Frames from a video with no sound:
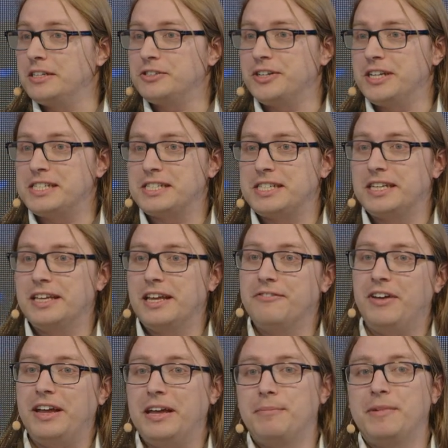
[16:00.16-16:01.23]
interesting
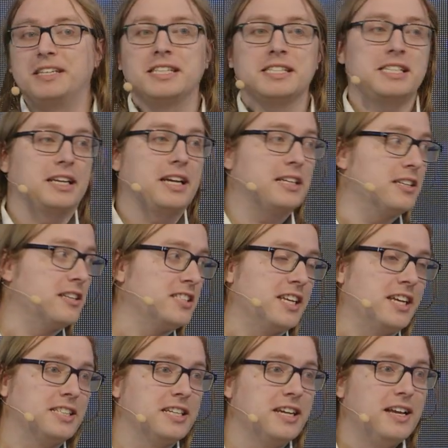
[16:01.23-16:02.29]
environment, as Agata
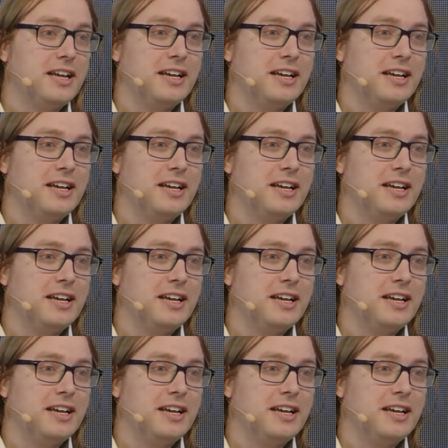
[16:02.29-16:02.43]
said.